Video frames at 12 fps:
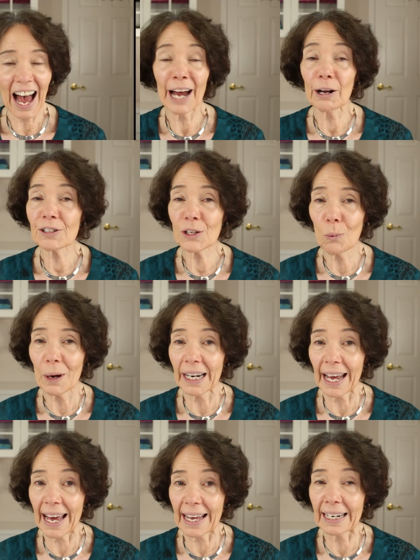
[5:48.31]
I also went
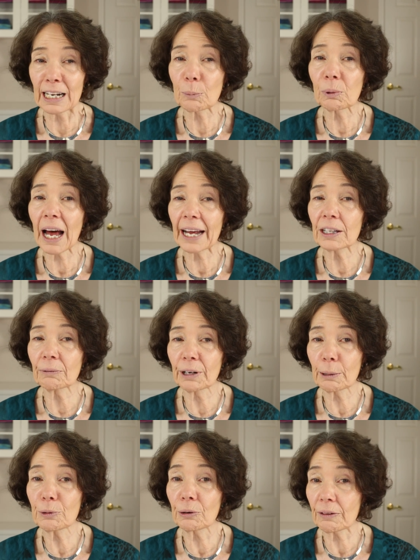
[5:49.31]
ahead and applied the
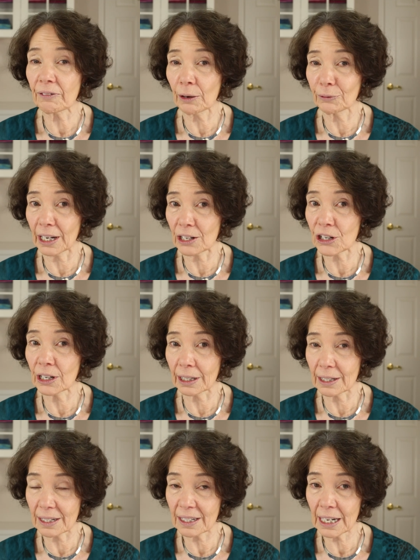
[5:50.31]
Rare Beauty Foundation and
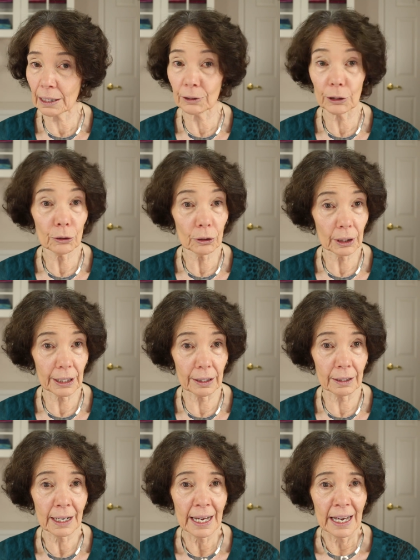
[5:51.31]
Concealer
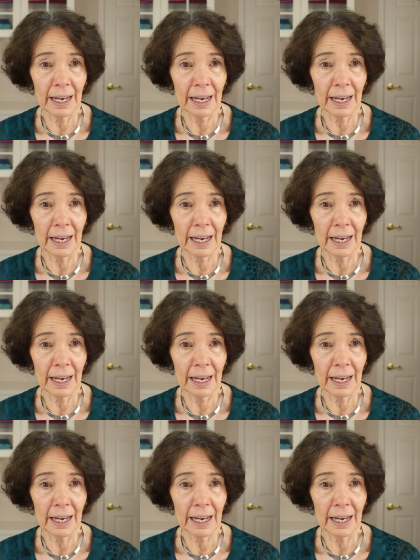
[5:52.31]
earlier